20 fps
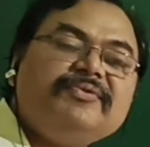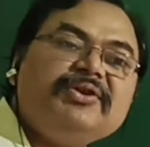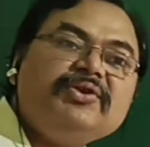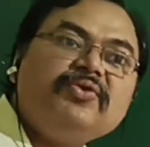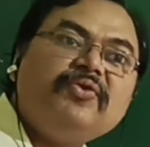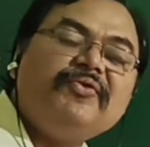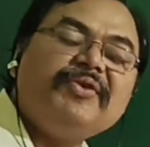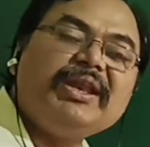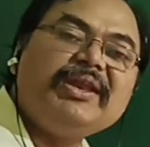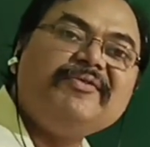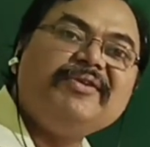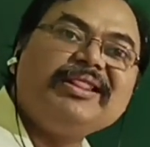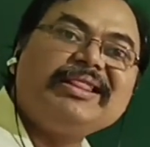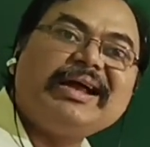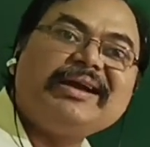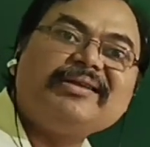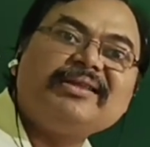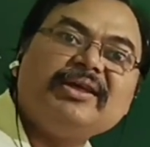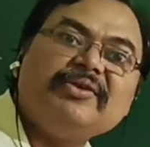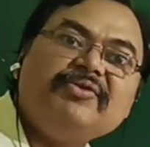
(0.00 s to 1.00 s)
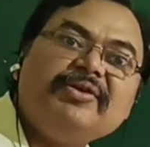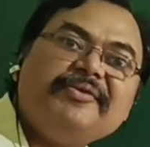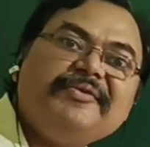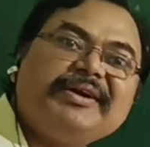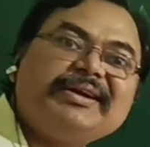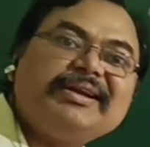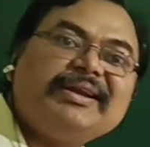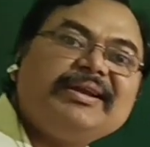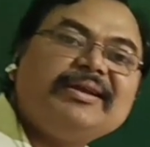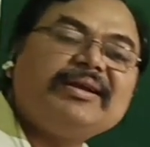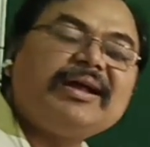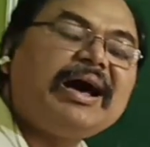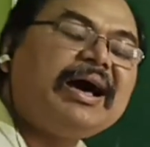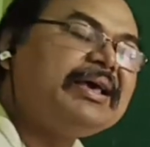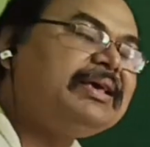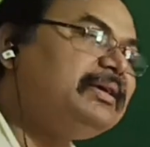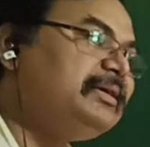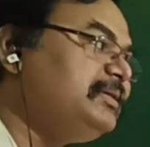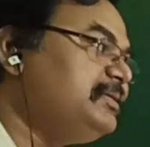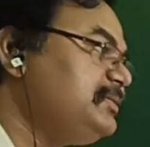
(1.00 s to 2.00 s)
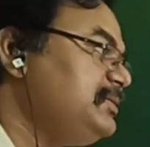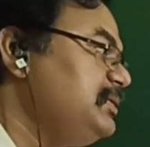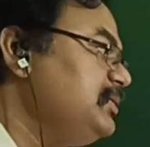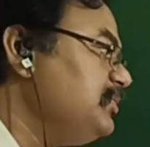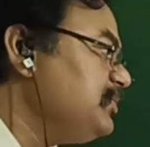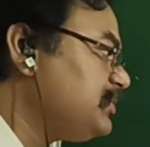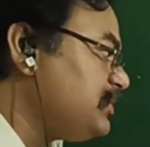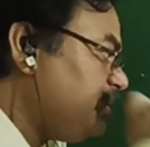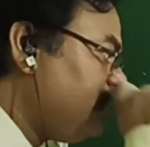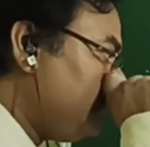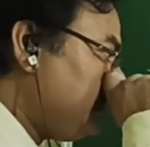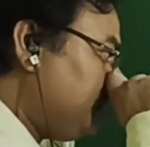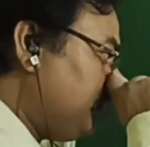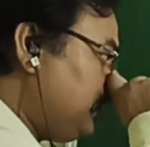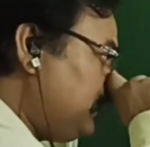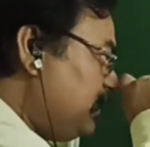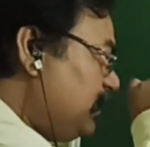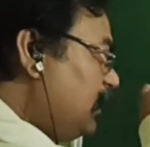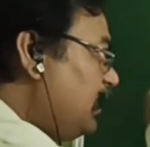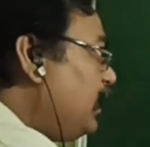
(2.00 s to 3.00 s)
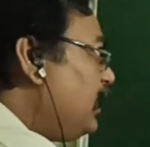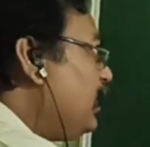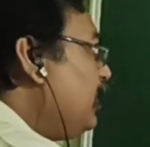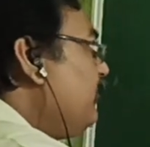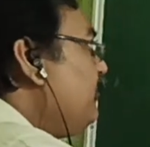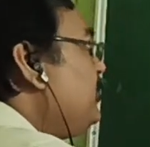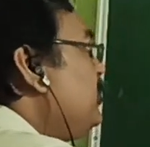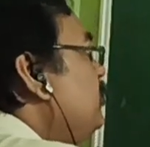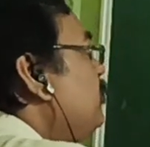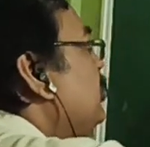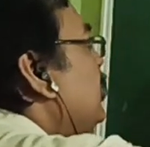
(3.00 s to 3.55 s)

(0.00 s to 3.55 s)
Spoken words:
we know very well that the unit vector I is used. Now we